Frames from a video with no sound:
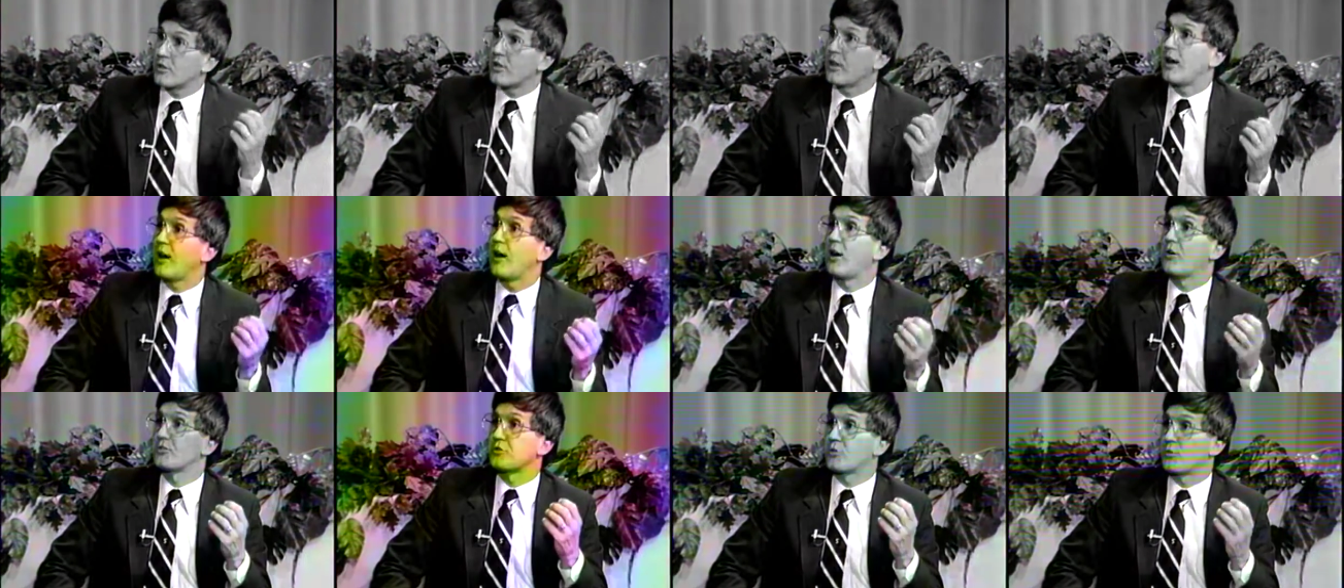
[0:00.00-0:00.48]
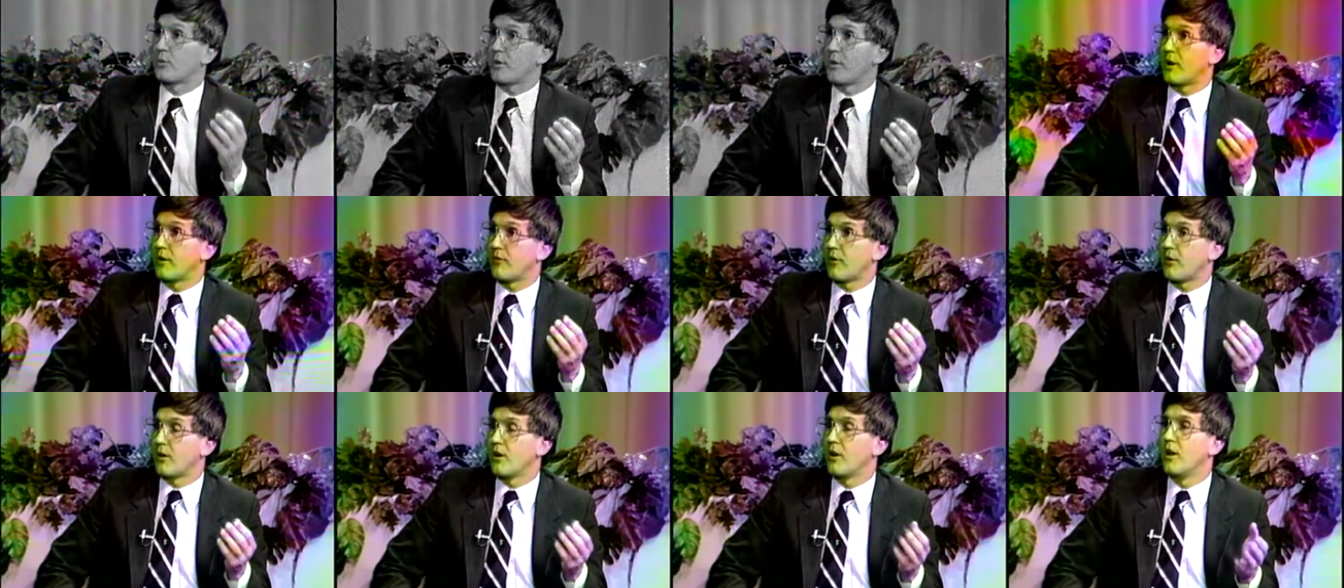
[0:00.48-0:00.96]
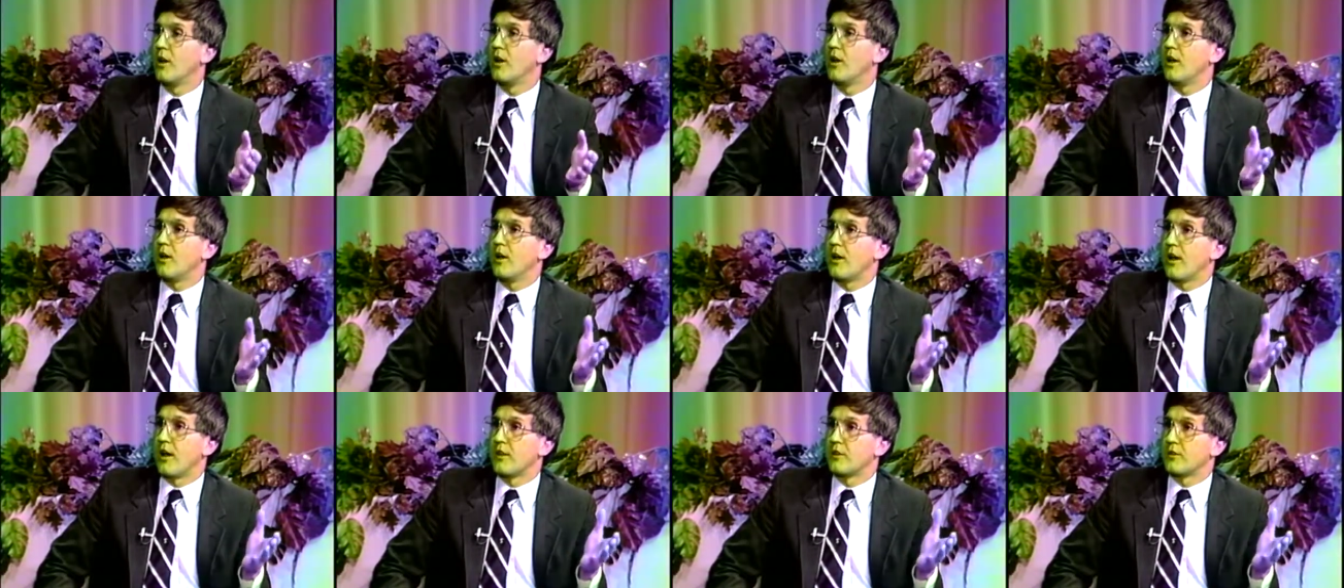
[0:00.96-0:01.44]
house or whatever,
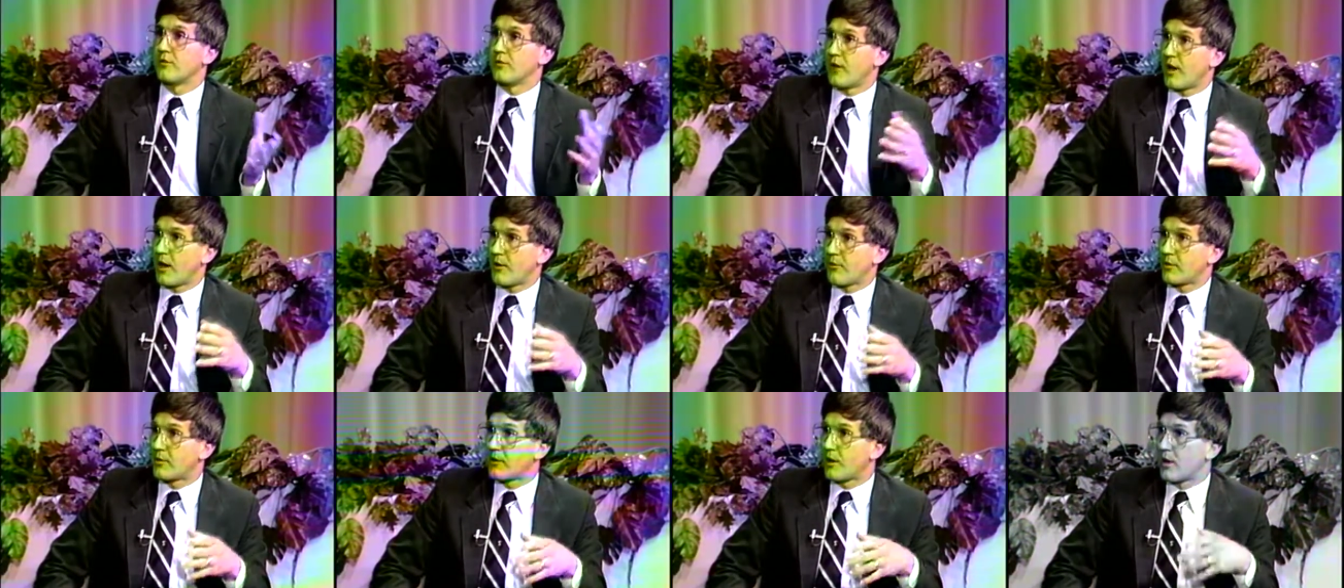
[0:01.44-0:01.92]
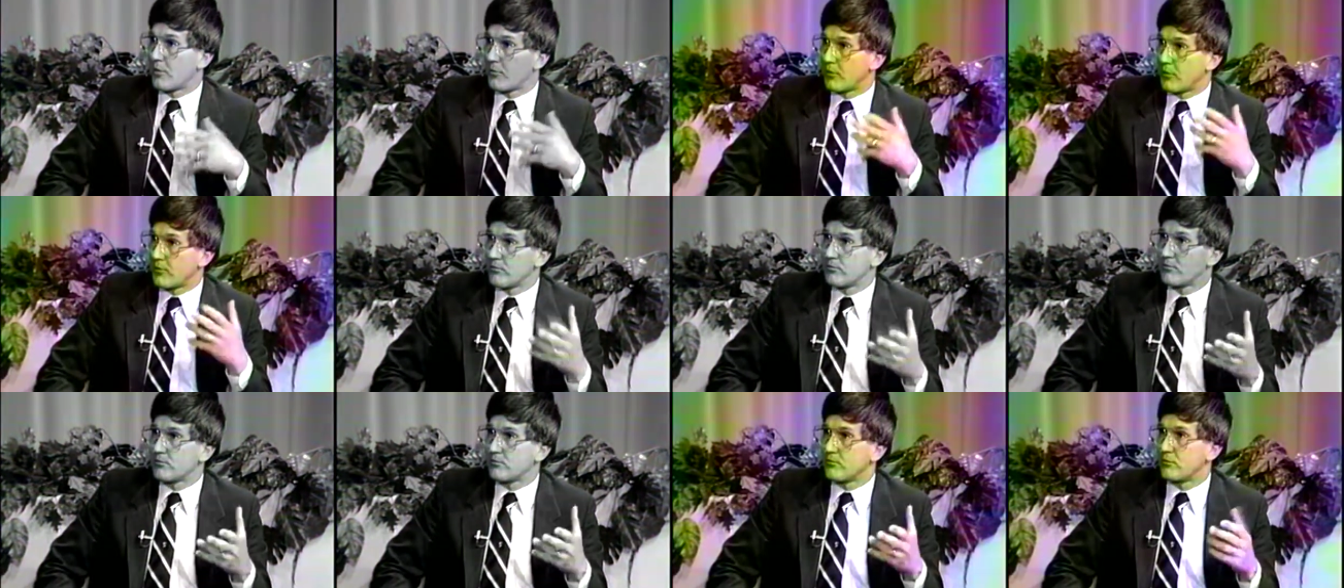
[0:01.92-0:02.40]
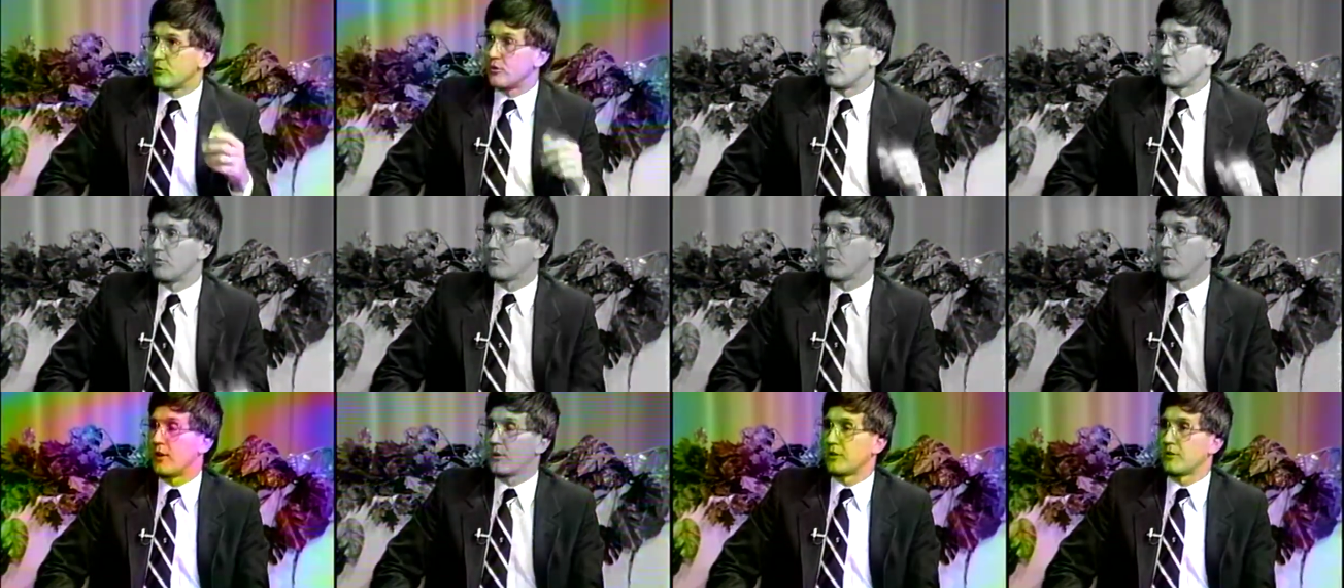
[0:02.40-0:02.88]
and the firemen come and you know
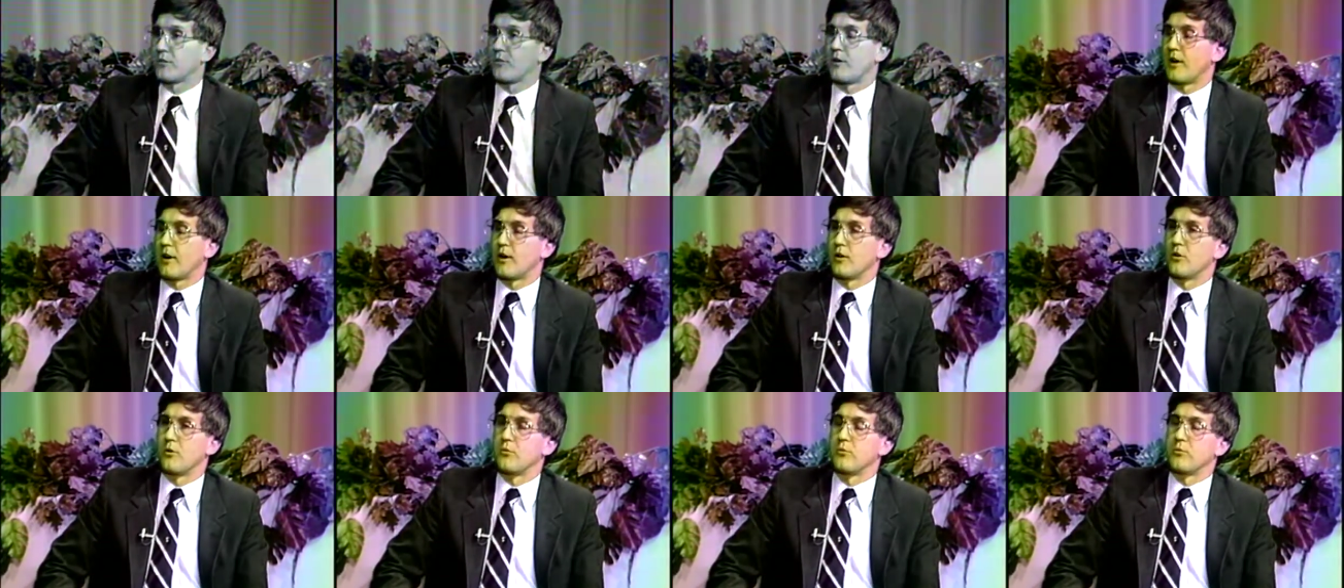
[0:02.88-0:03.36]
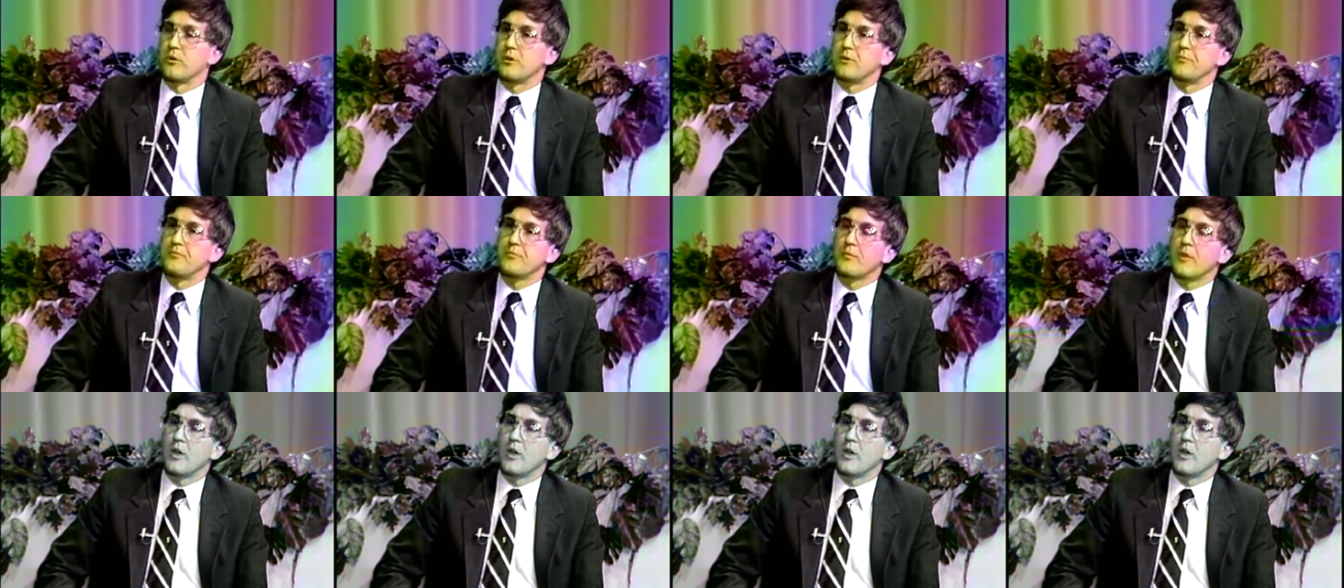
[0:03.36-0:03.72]
put out the fire, hopefully.